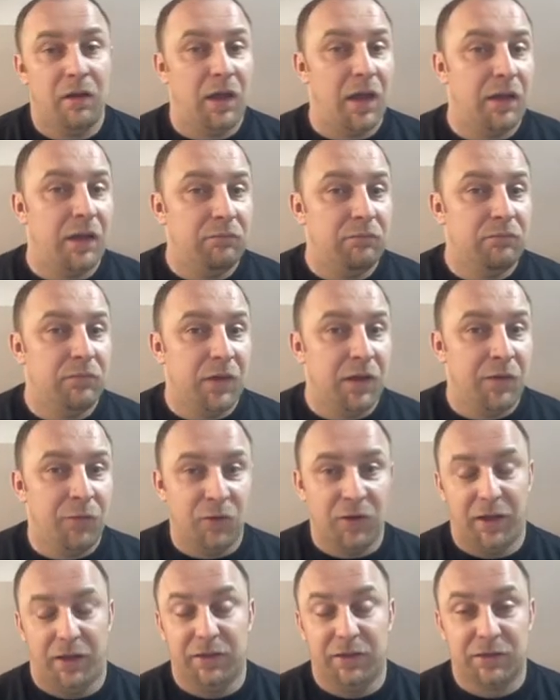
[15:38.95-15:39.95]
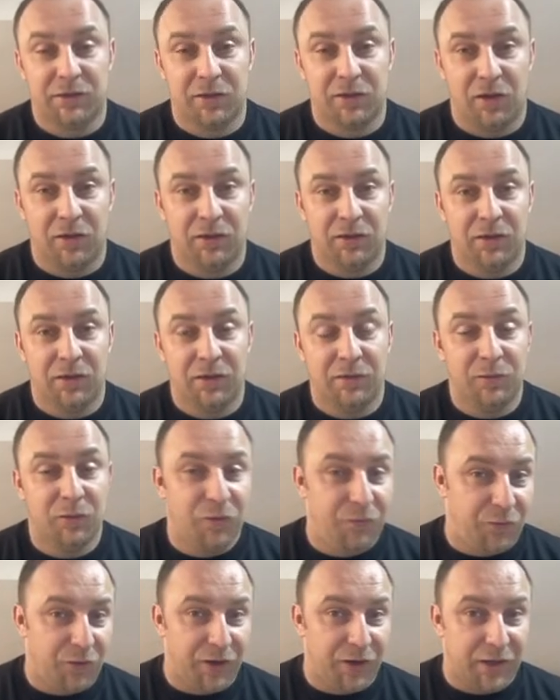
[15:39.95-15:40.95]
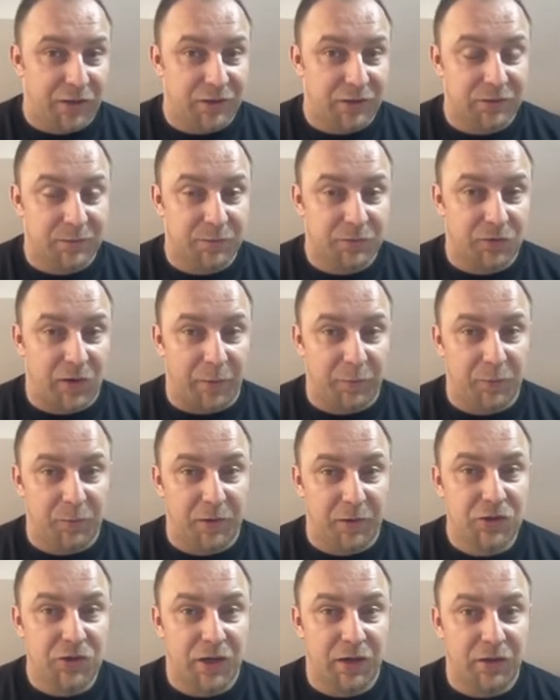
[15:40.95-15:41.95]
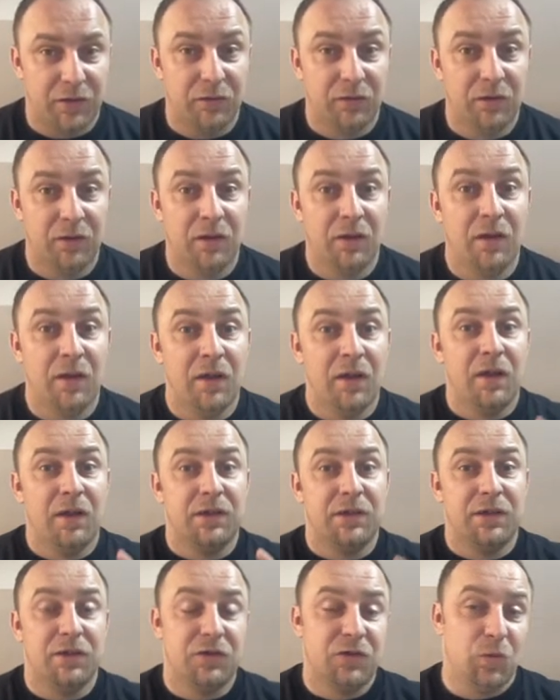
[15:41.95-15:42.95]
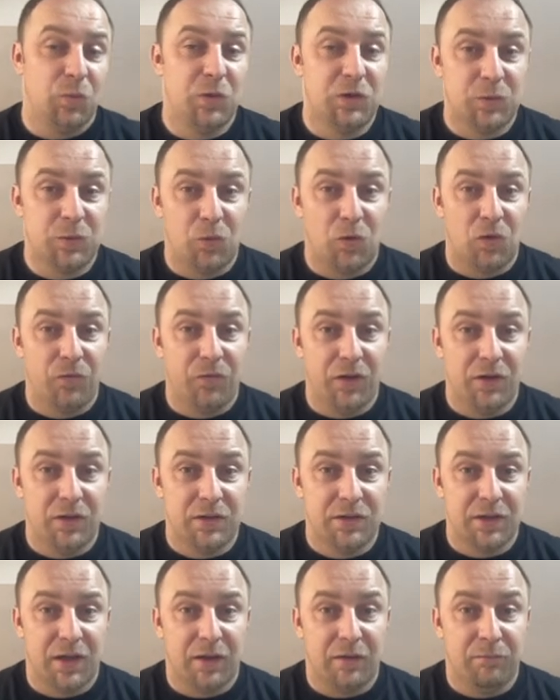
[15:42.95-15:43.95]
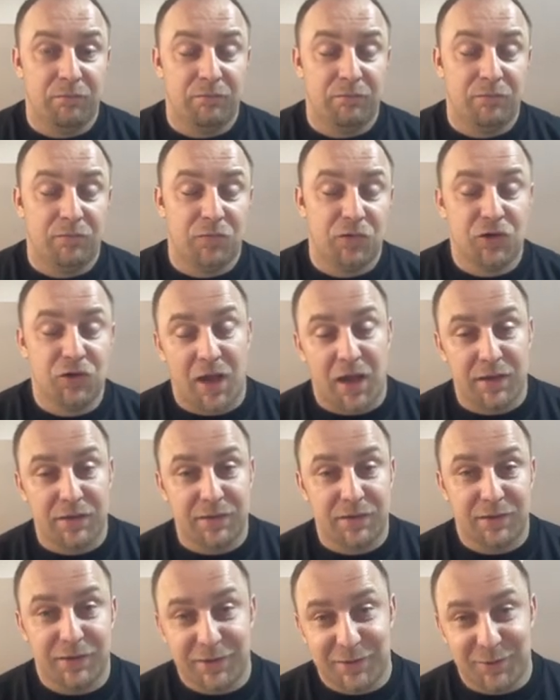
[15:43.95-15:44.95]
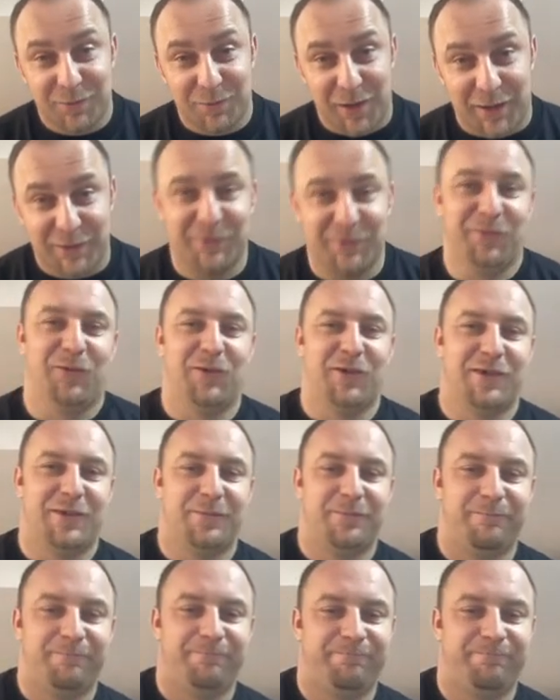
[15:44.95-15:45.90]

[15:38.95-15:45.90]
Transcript: And if you like this content, don't forget to subscribe to my channel. See you soon with some more videos, and chess is the best, of course.